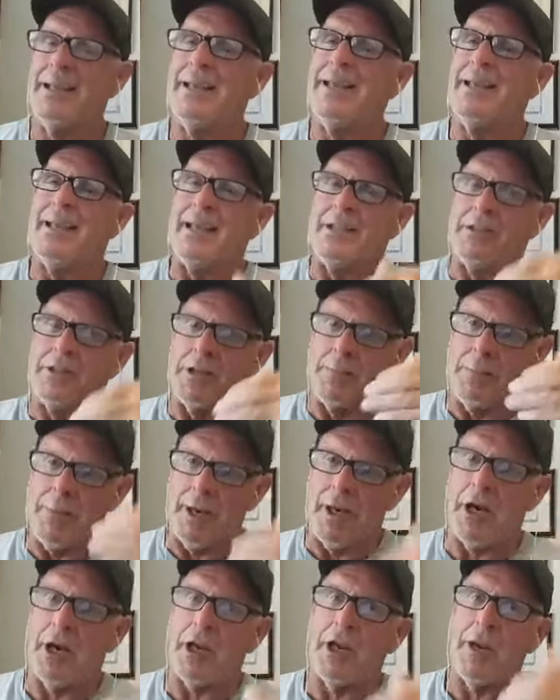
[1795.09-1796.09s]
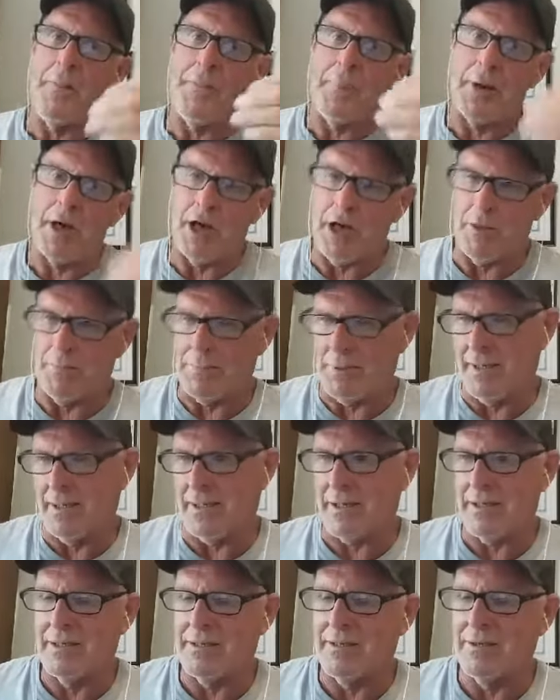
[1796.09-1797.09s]
And the American
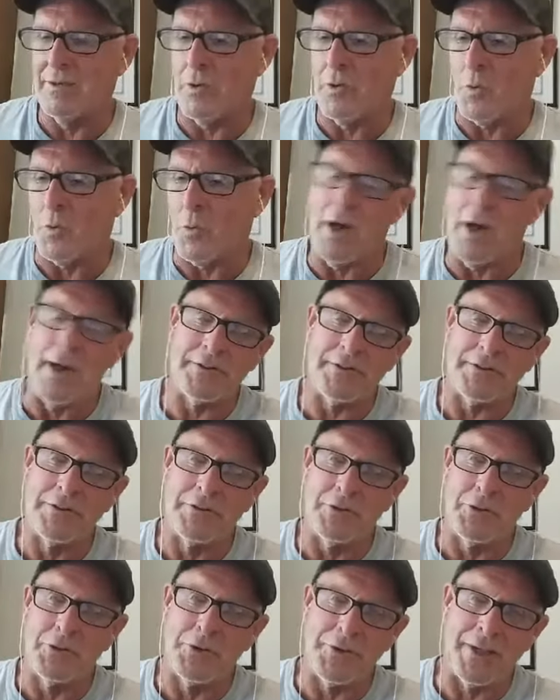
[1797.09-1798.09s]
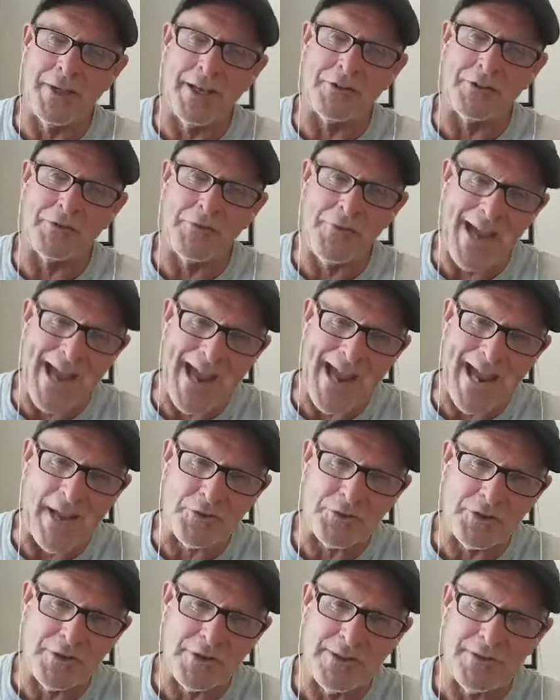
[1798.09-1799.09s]
public want to do things fast.